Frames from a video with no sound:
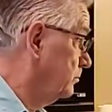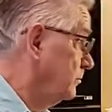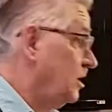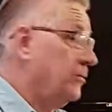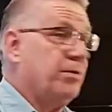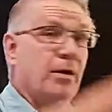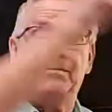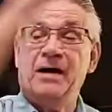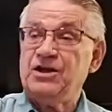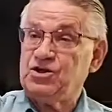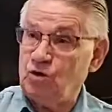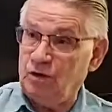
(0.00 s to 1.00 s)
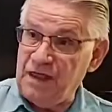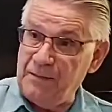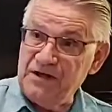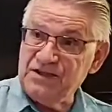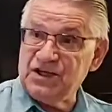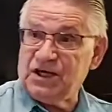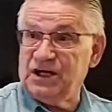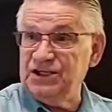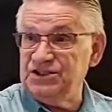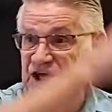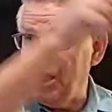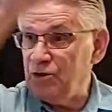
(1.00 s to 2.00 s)
the perpetual, that means the
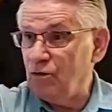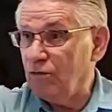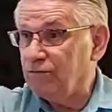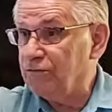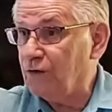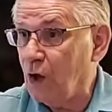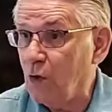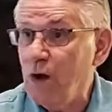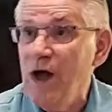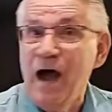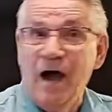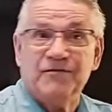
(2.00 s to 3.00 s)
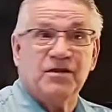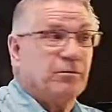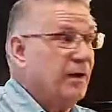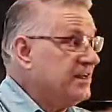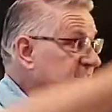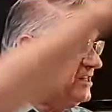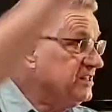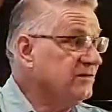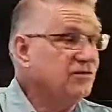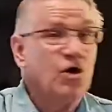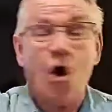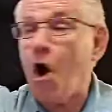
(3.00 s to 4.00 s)
continual flow of the blessings of
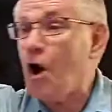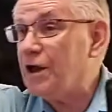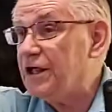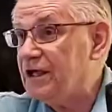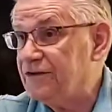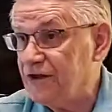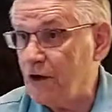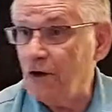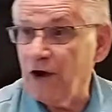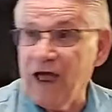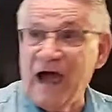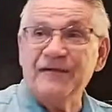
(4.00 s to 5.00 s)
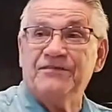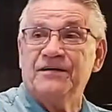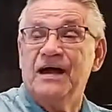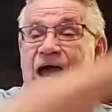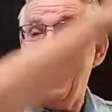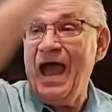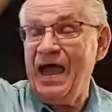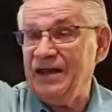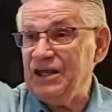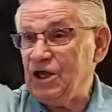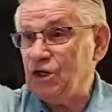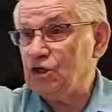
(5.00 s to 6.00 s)
God in their life. And
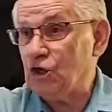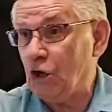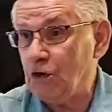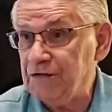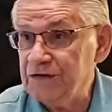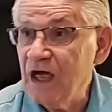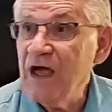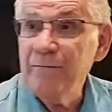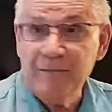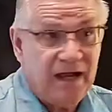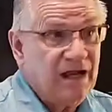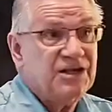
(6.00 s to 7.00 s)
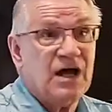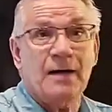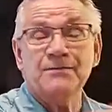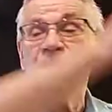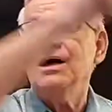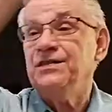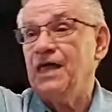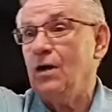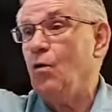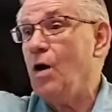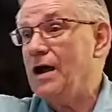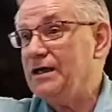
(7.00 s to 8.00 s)
in turn, many times, they
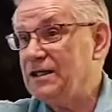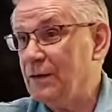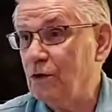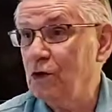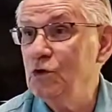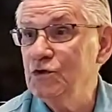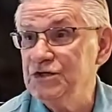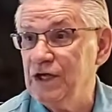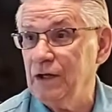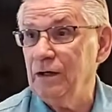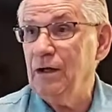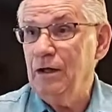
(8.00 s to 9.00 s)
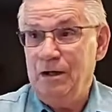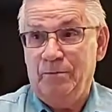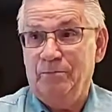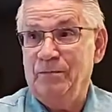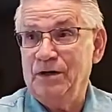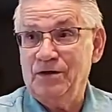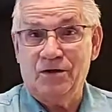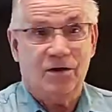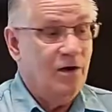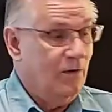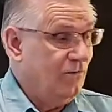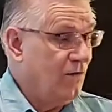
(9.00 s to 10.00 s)
wind up losing mother,
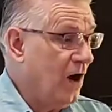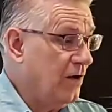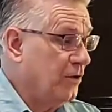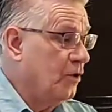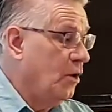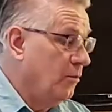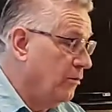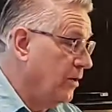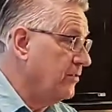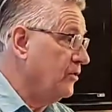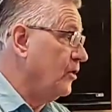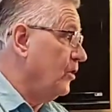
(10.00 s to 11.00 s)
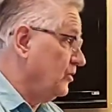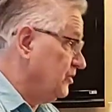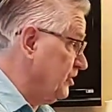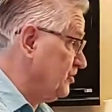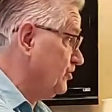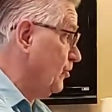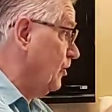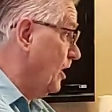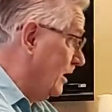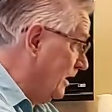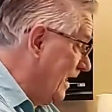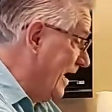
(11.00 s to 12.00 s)
father, brother, sister,
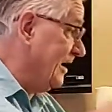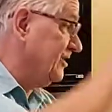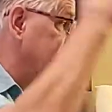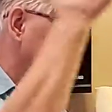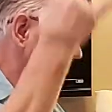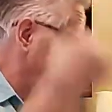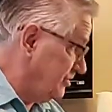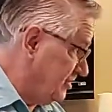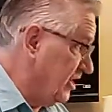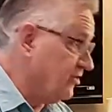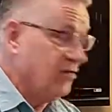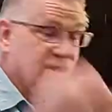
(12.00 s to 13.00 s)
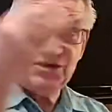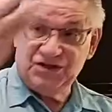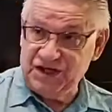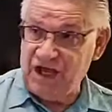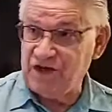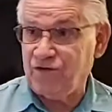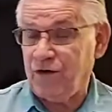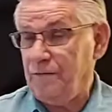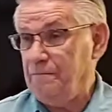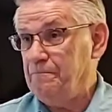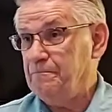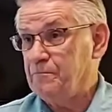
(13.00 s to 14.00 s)
lands, etc., etc.
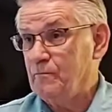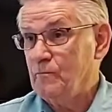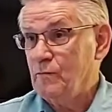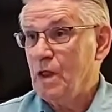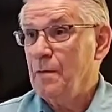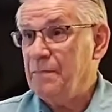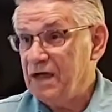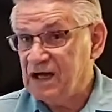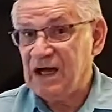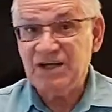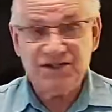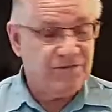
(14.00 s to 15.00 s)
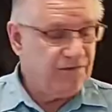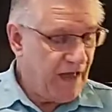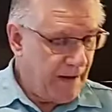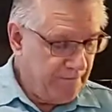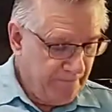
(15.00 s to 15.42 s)
because of that.